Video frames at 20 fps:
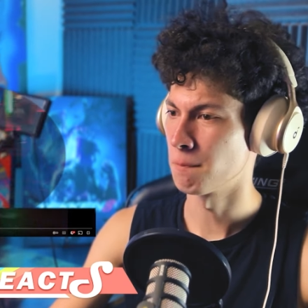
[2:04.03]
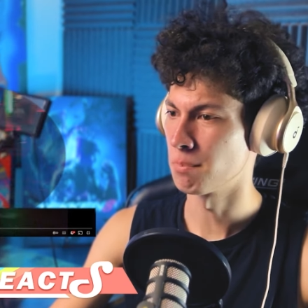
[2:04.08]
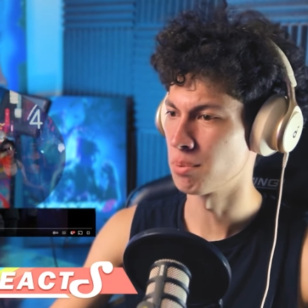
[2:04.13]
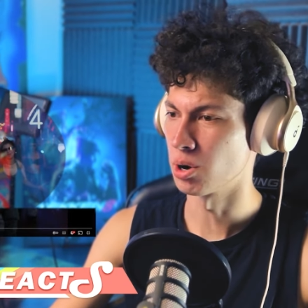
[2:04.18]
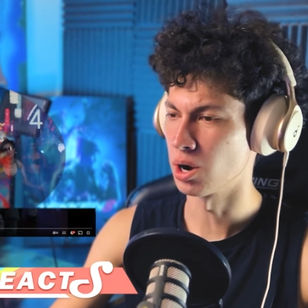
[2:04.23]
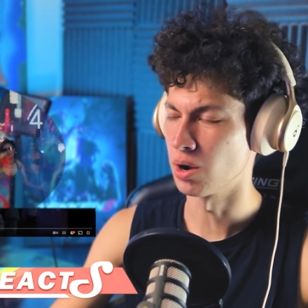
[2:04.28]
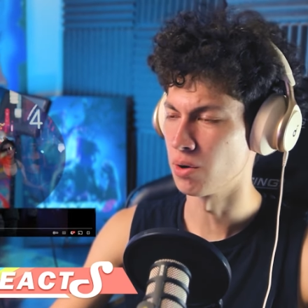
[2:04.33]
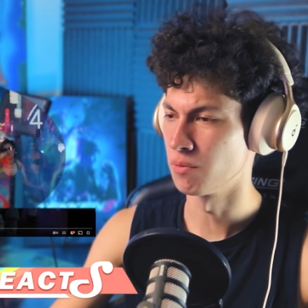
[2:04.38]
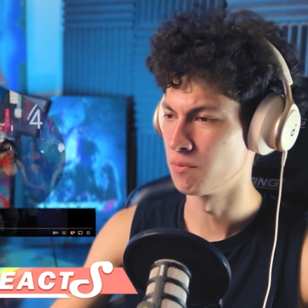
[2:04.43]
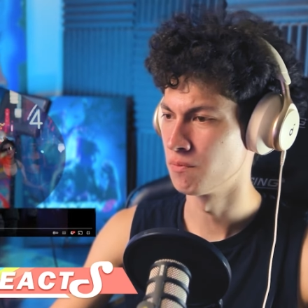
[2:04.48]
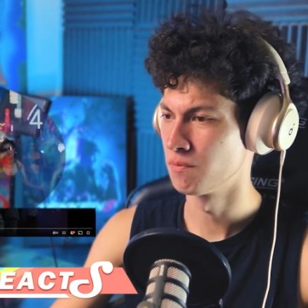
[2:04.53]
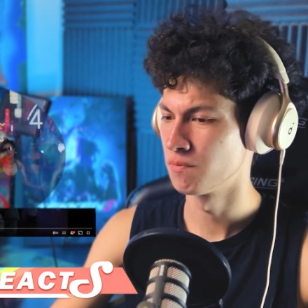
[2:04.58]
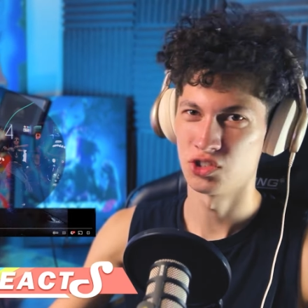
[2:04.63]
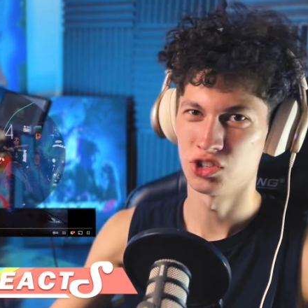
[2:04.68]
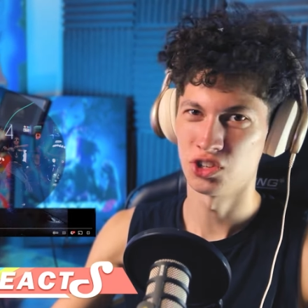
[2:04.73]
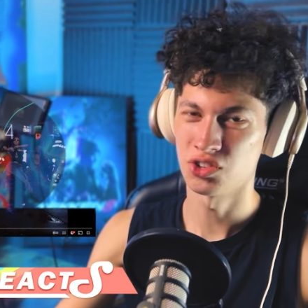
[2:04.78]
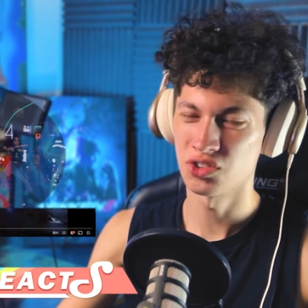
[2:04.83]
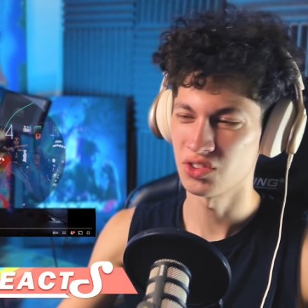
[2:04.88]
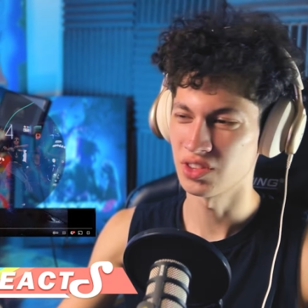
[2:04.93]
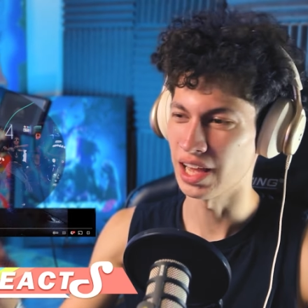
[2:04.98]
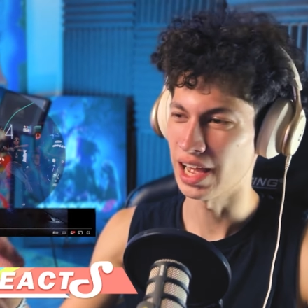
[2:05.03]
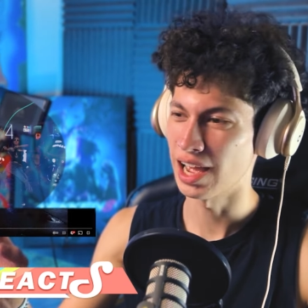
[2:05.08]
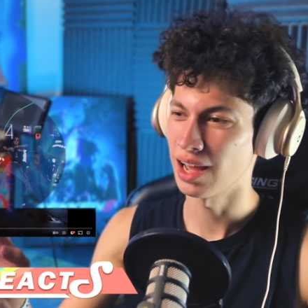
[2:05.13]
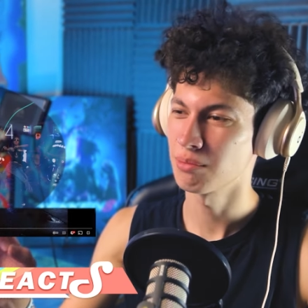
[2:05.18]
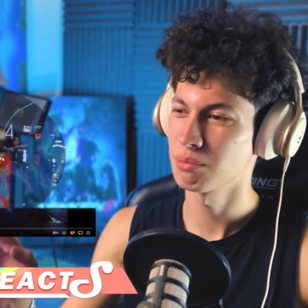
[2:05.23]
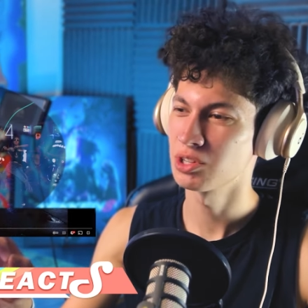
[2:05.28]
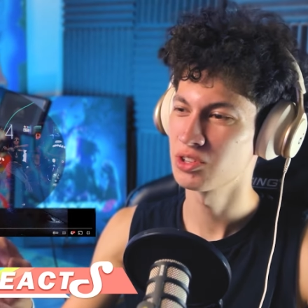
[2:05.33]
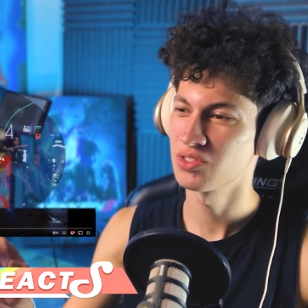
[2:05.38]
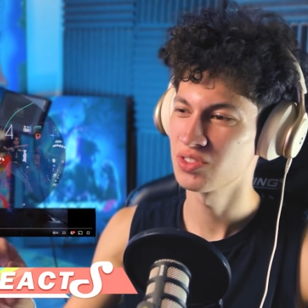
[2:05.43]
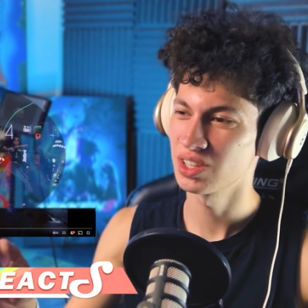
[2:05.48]
Bro. Just the
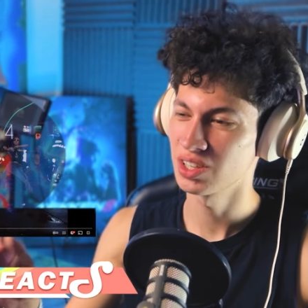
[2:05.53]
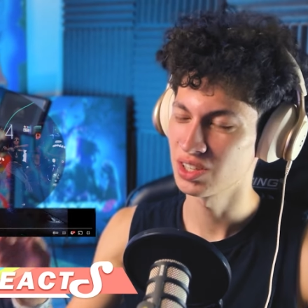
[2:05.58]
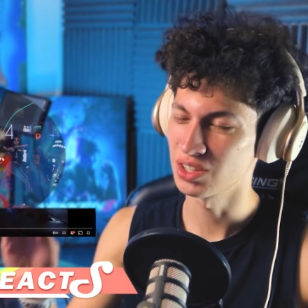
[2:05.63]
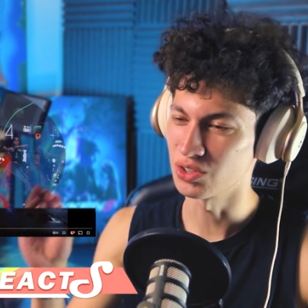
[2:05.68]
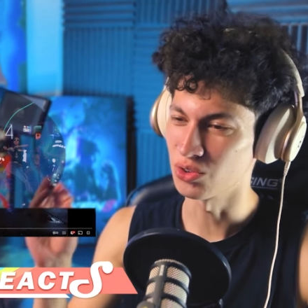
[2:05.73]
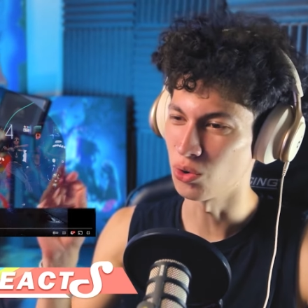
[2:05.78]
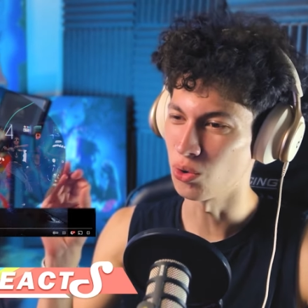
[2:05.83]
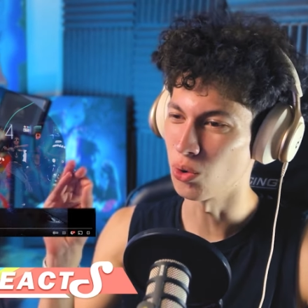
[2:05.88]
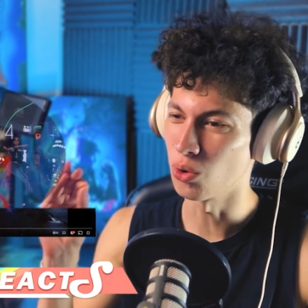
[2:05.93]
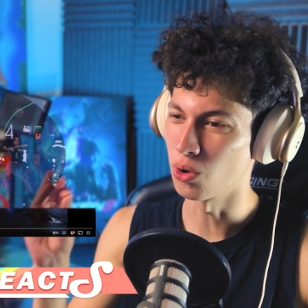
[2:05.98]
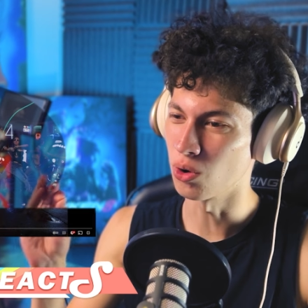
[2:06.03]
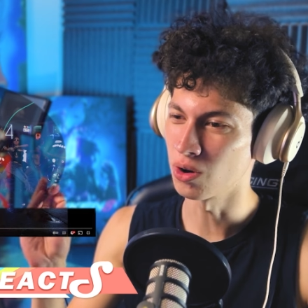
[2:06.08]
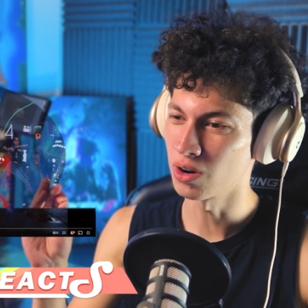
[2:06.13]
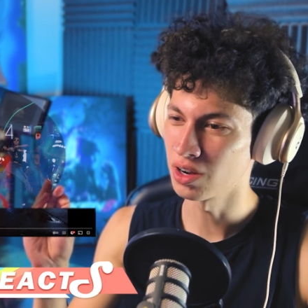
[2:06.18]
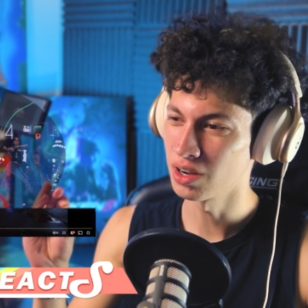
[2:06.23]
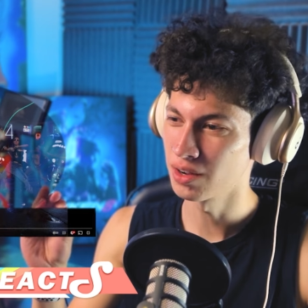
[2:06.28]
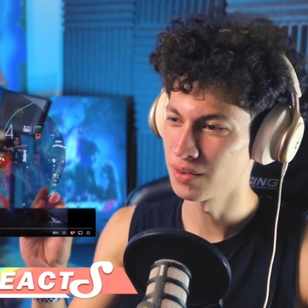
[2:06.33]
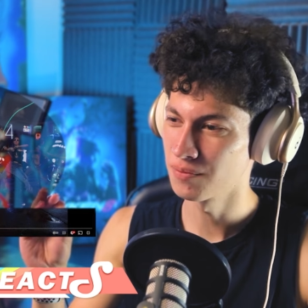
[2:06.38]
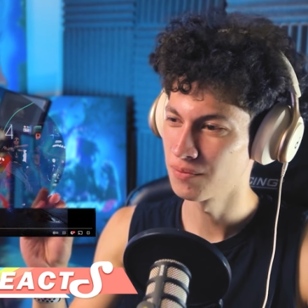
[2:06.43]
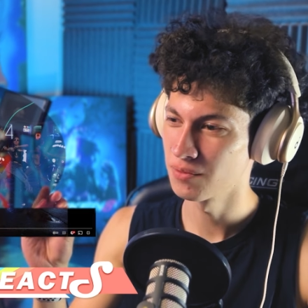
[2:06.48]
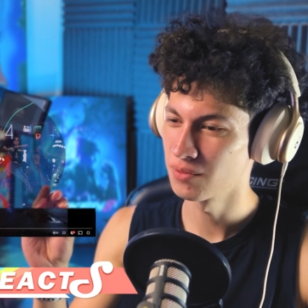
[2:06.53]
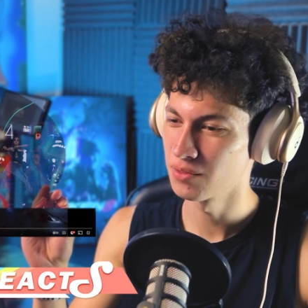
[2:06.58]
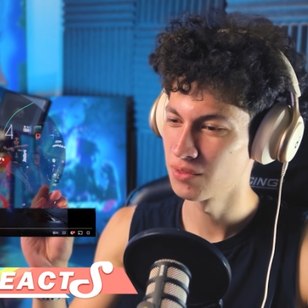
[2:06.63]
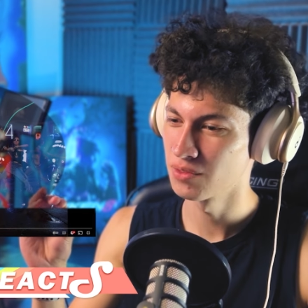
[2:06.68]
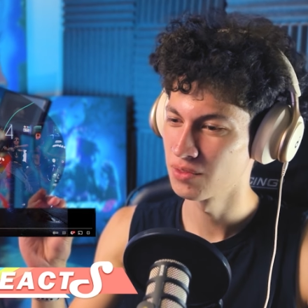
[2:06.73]
atmosphere and aura